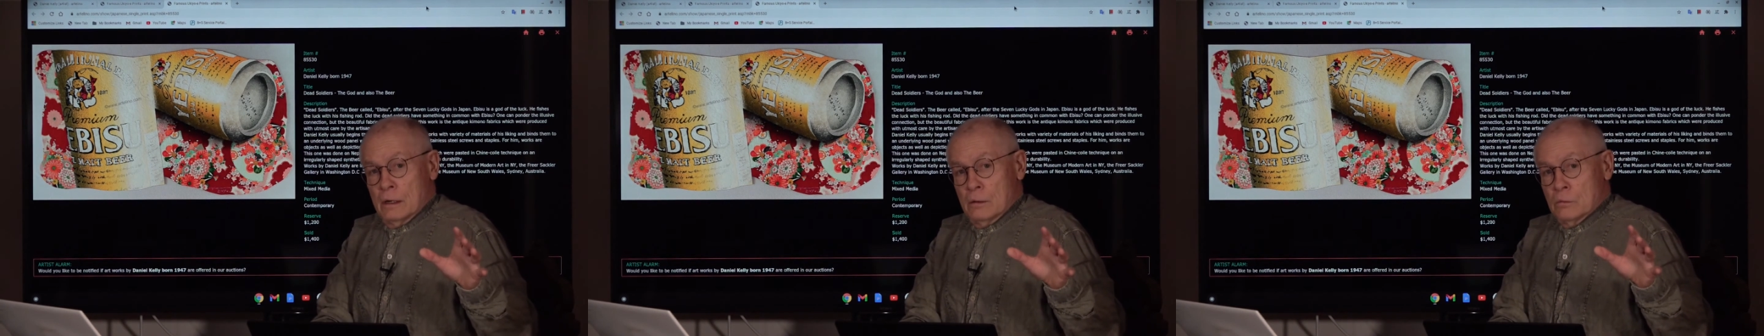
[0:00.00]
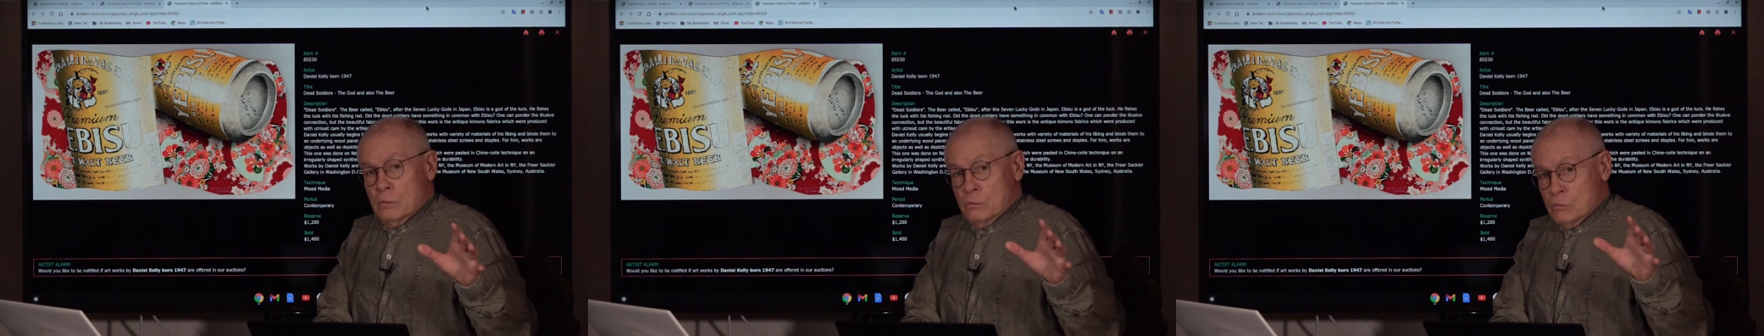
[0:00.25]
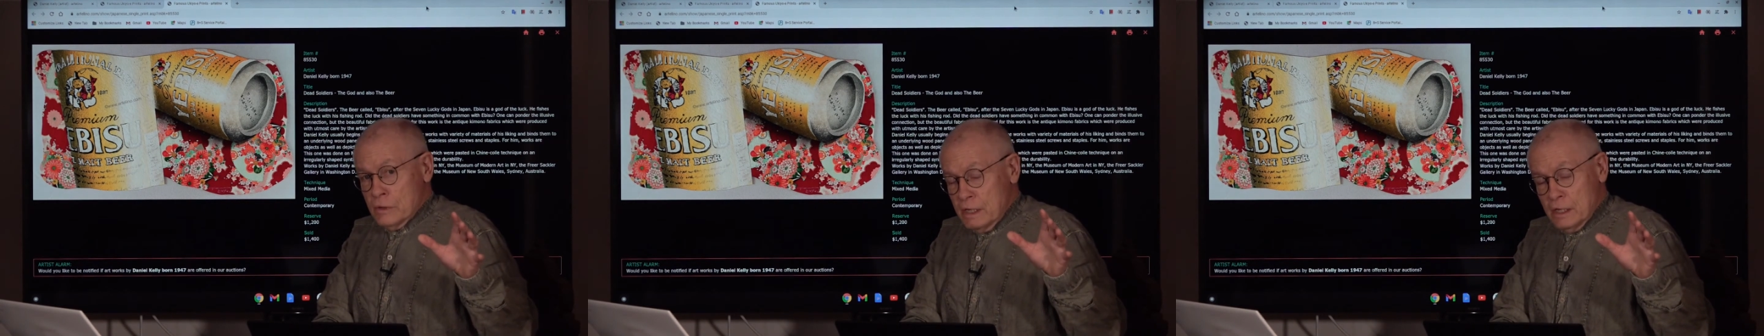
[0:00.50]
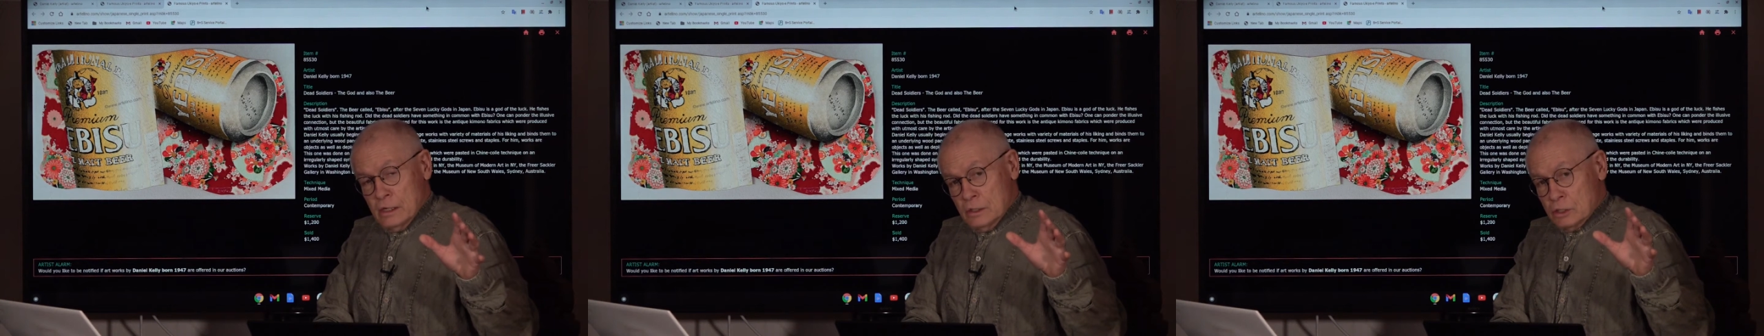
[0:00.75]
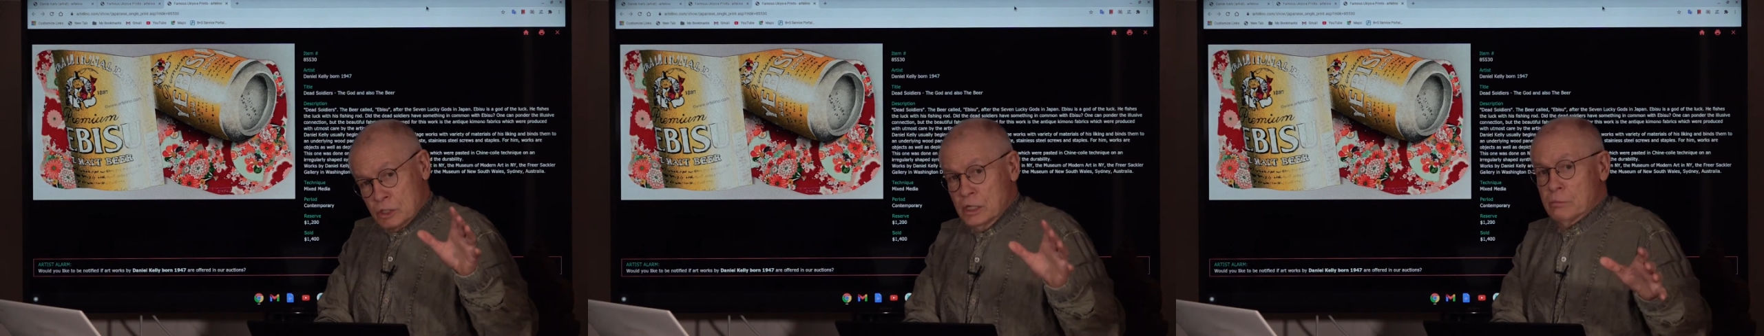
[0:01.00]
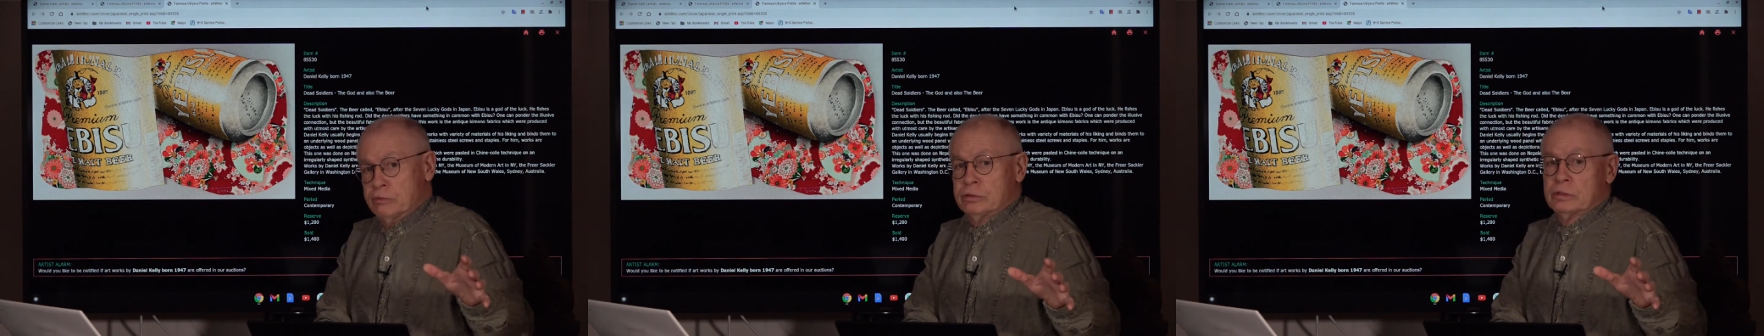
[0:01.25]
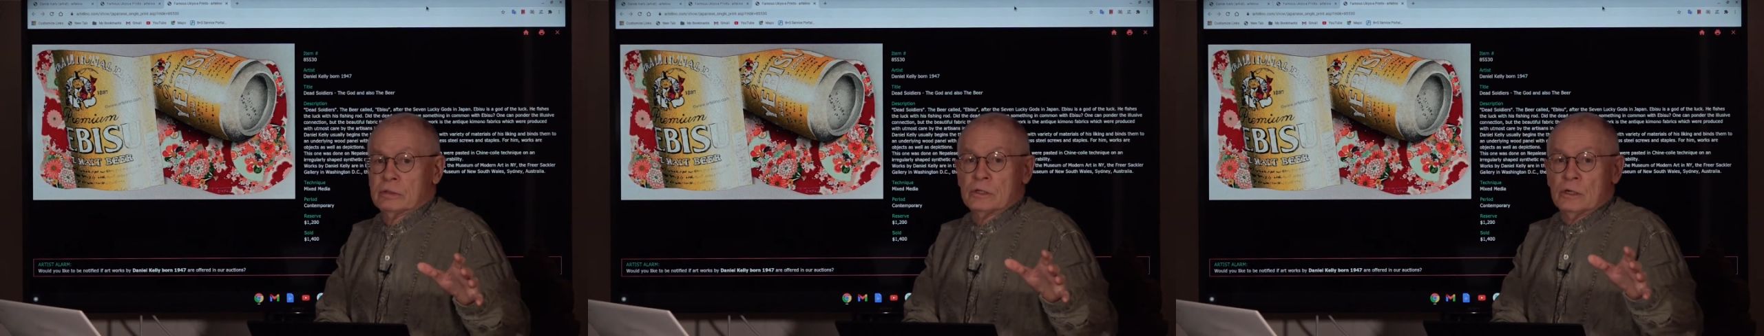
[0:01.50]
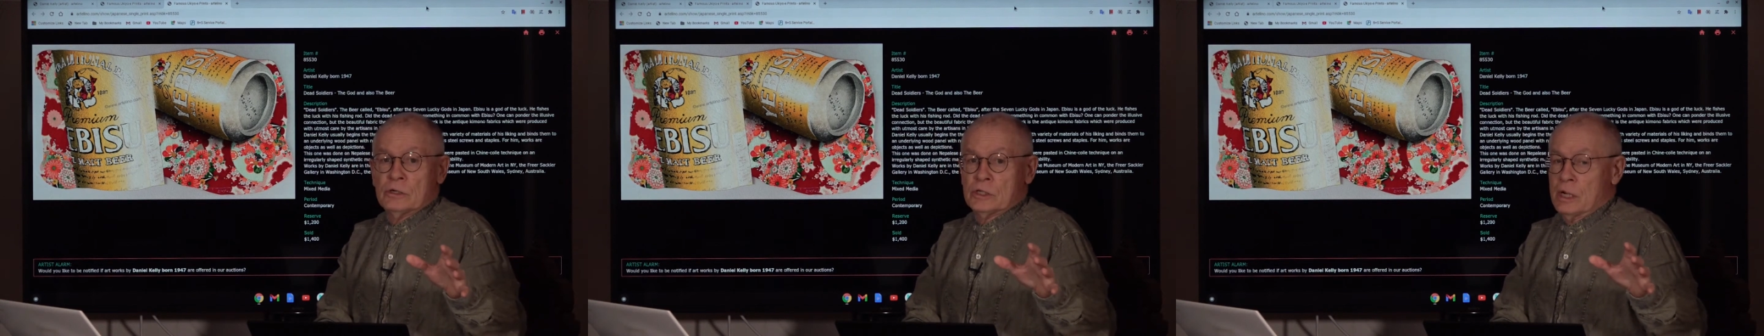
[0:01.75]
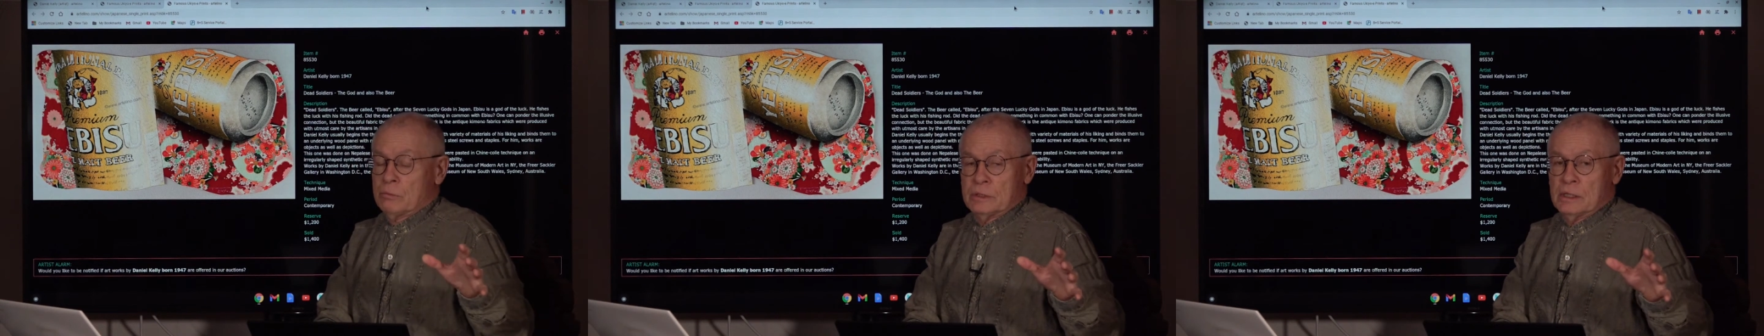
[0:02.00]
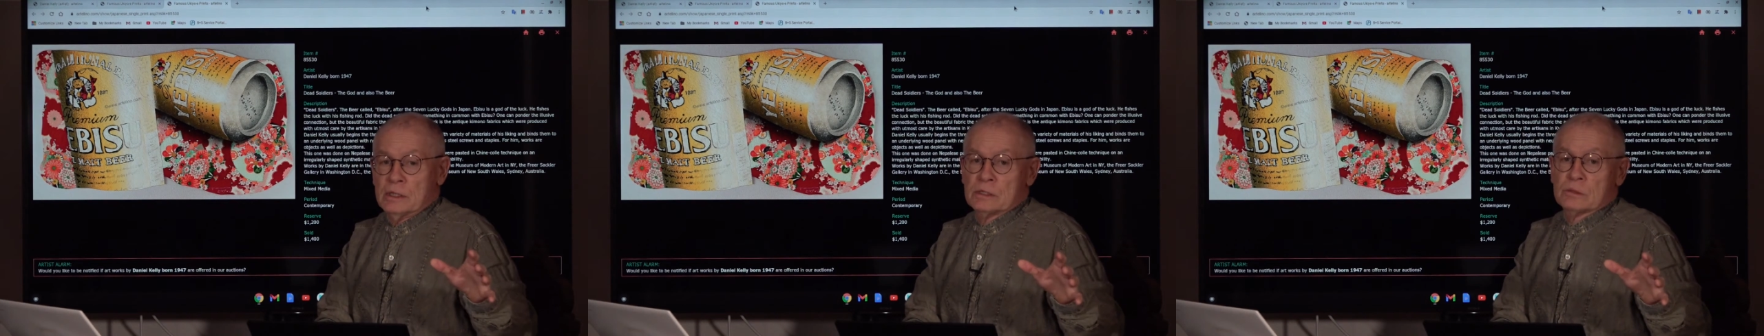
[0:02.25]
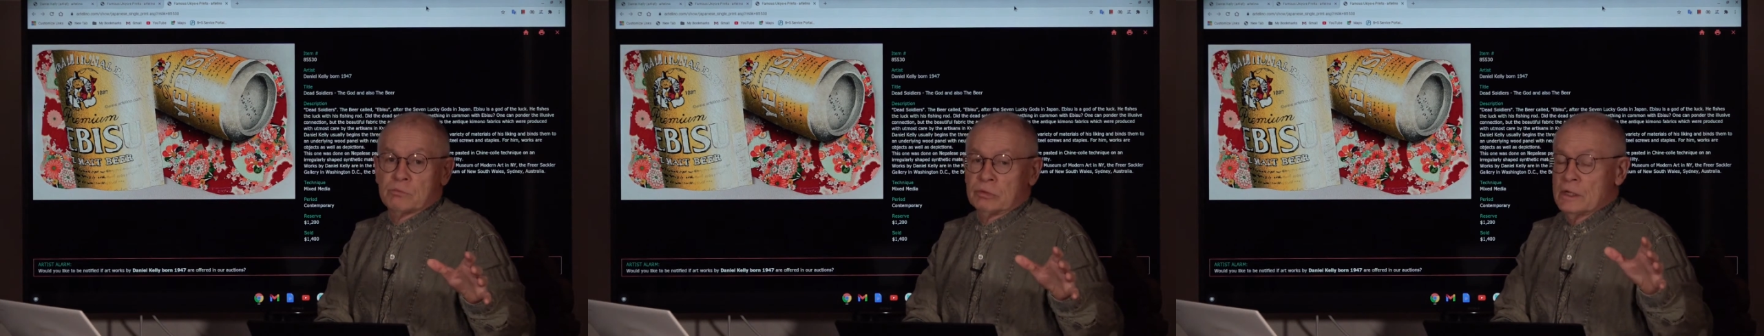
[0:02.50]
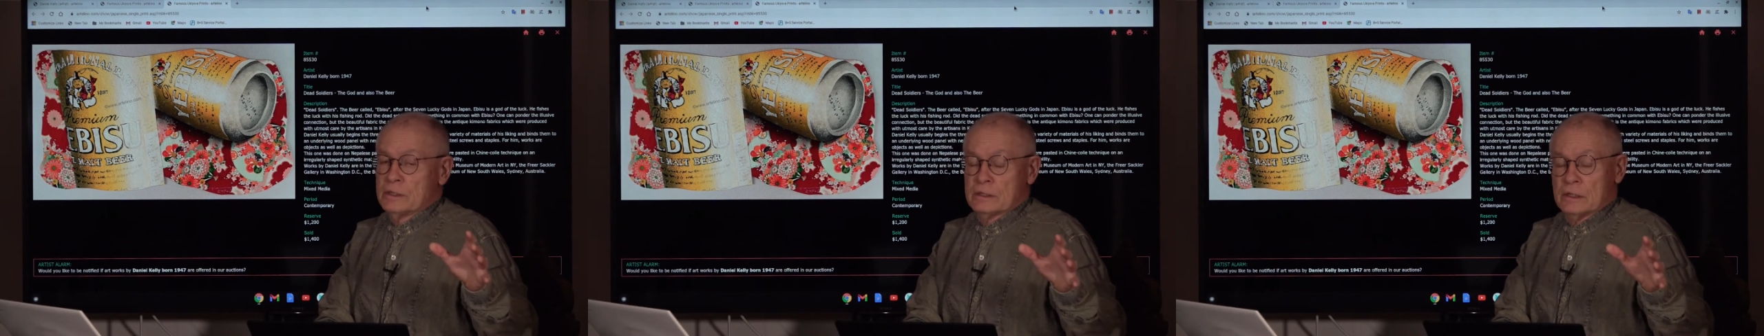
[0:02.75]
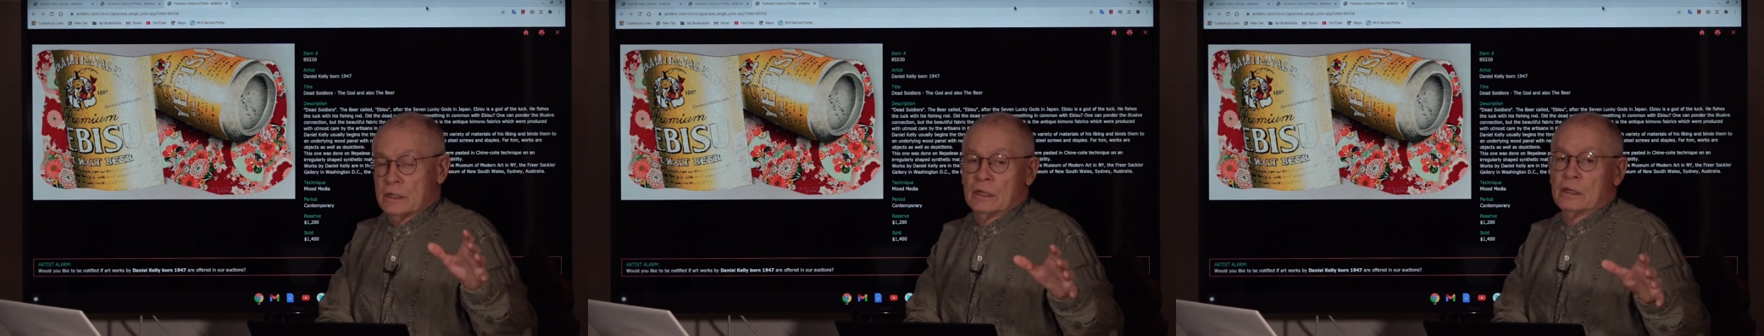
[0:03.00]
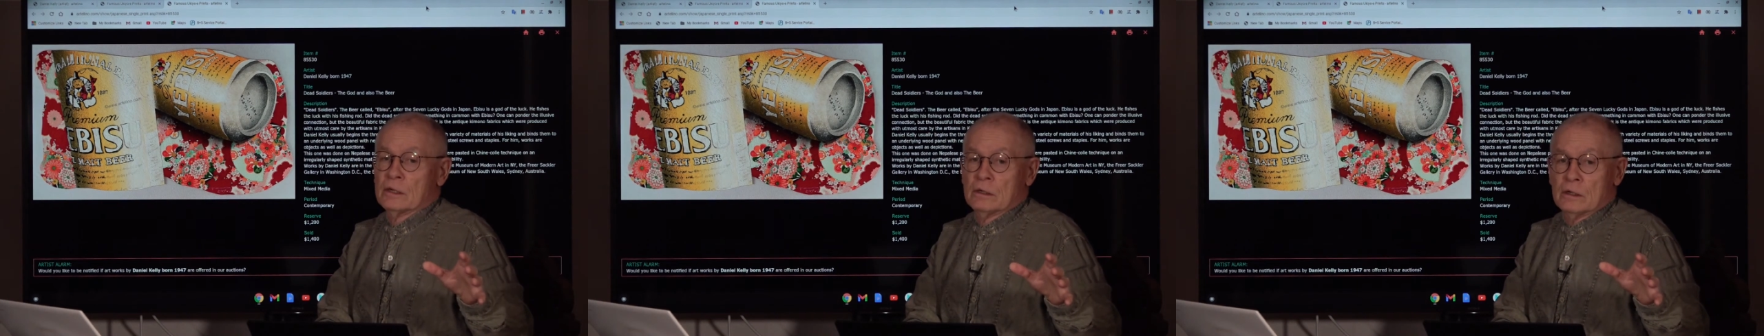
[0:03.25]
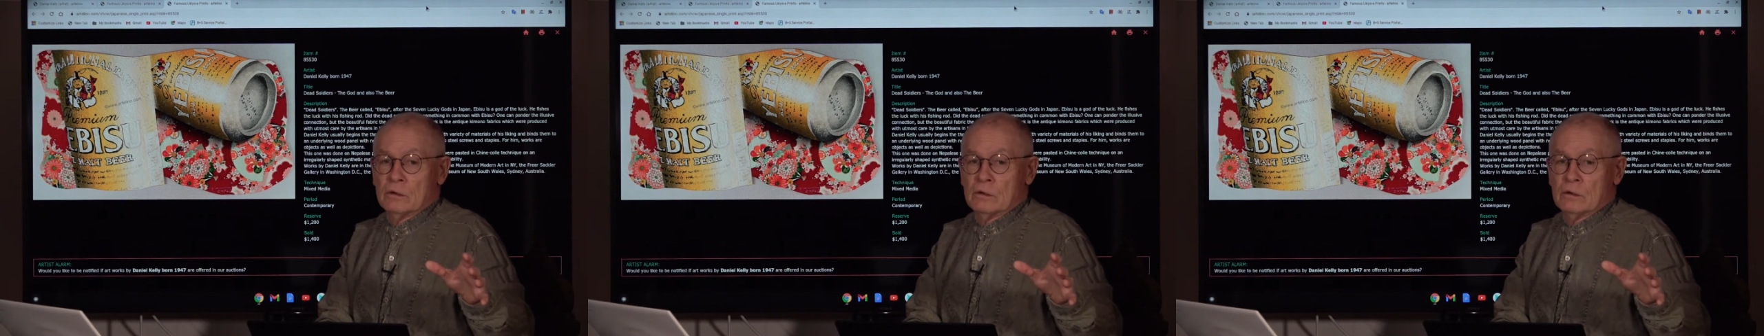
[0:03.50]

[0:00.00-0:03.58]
We ship Japanese prints and other